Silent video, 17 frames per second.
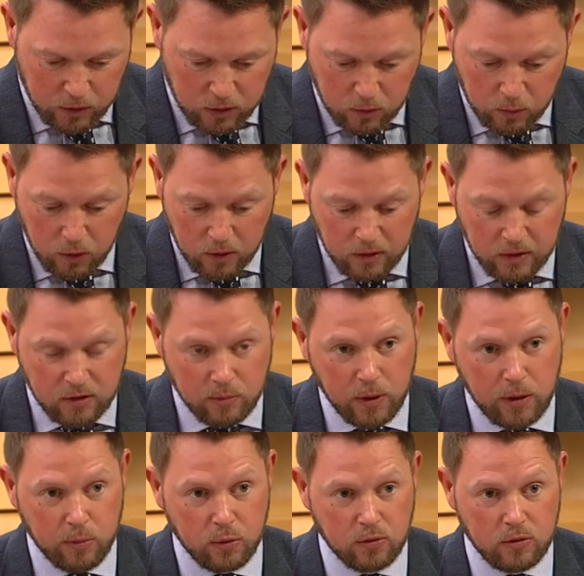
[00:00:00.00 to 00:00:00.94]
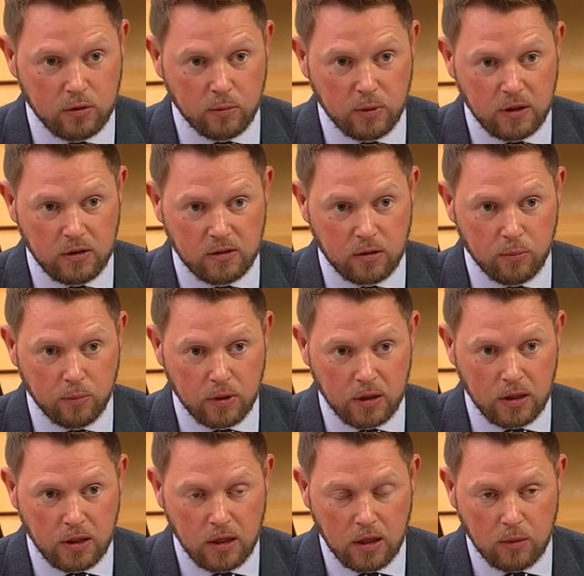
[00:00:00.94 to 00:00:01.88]
We don't want these people to be
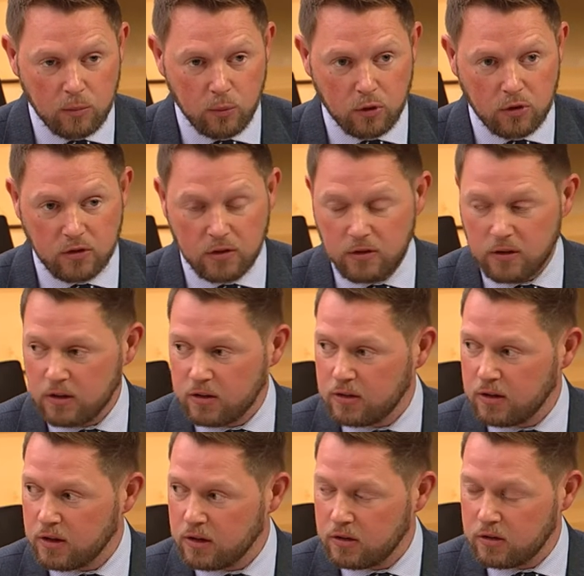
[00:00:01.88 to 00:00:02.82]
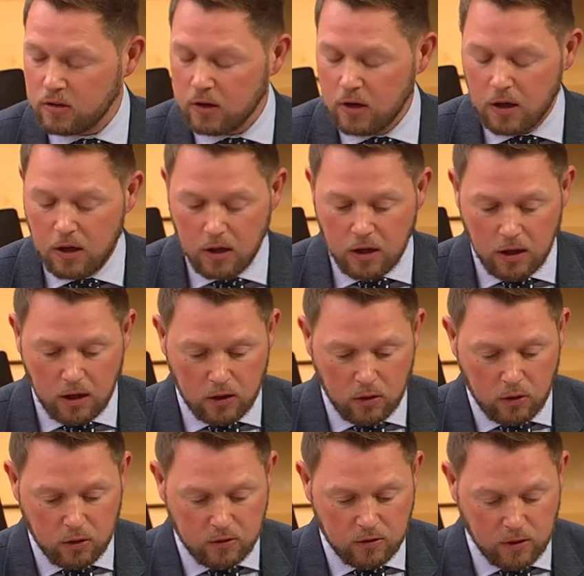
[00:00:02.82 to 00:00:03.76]
simply more statistics
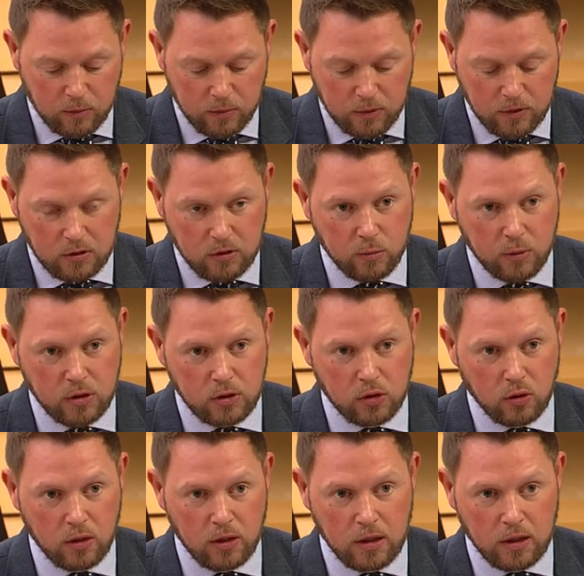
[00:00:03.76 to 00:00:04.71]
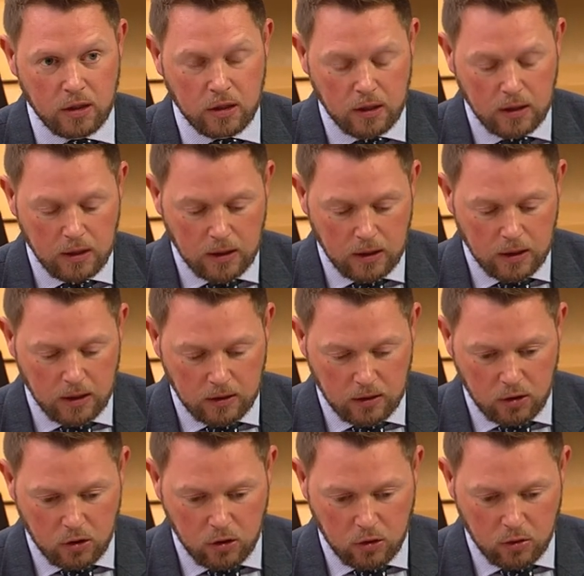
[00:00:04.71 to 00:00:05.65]
or simply to be joining
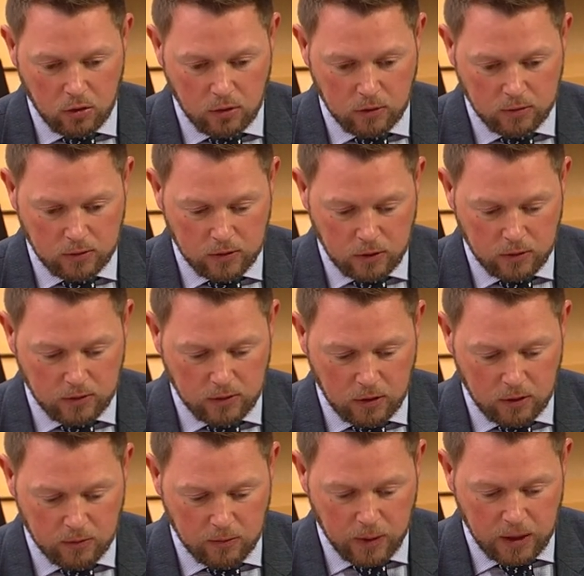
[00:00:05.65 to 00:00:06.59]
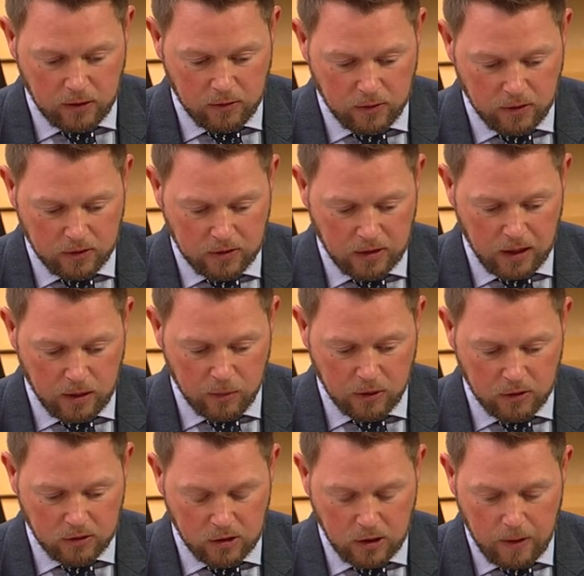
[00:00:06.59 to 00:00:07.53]
the queue of benefits
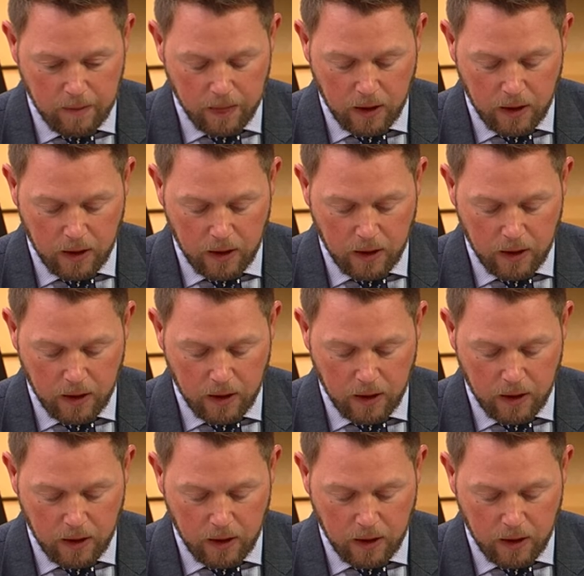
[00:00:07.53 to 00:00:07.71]
claimants.